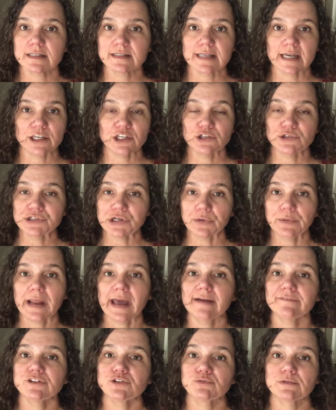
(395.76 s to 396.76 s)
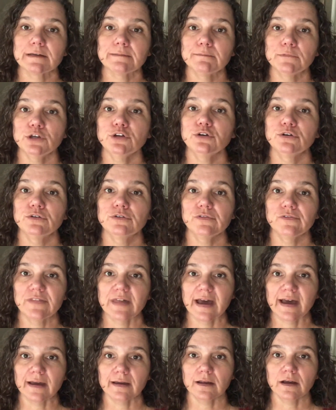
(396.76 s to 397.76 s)
that you don't have to remove
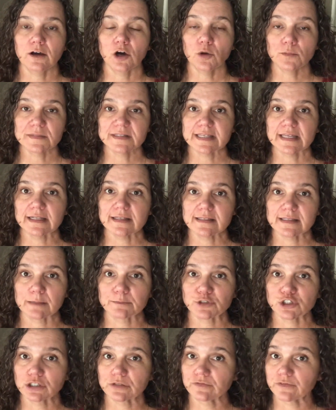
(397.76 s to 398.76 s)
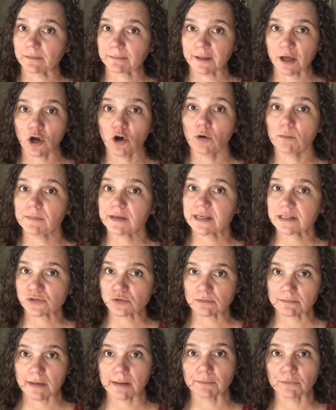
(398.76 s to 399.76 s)
that homestead exemption from the home, because
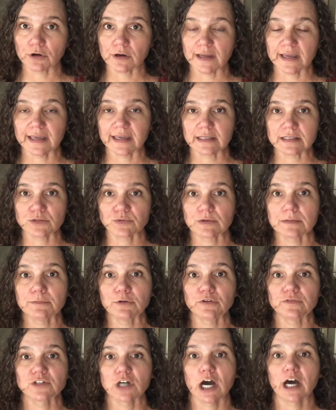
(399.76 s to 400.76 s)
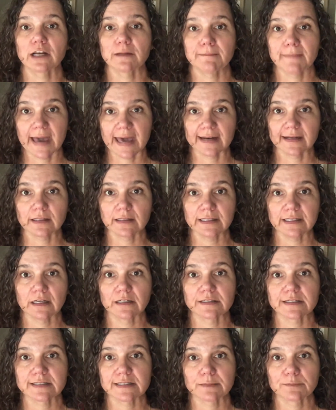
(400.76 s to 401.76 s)
remember, it gets removed automatically
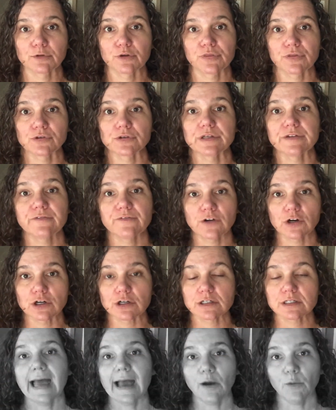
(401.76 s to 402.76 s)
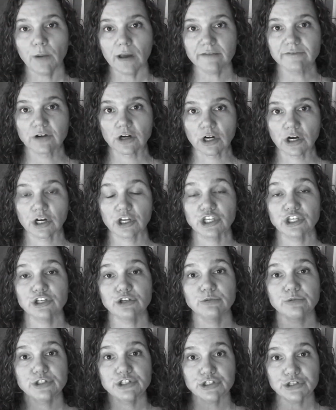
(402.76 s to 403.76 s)
on December 31st. However,
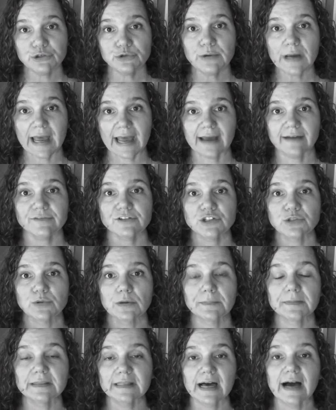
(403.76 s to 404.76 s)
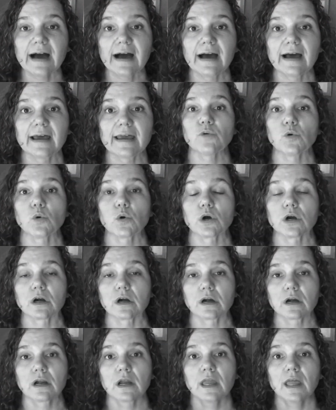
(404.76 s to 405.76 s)
you do have to apply
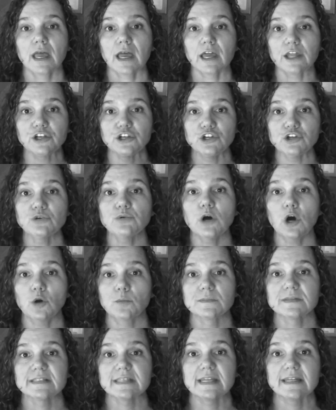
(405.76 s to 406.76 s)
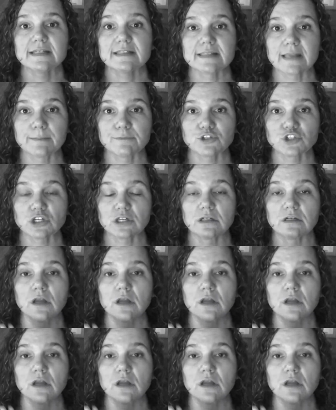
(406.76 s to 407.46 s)
for a new homestead exemption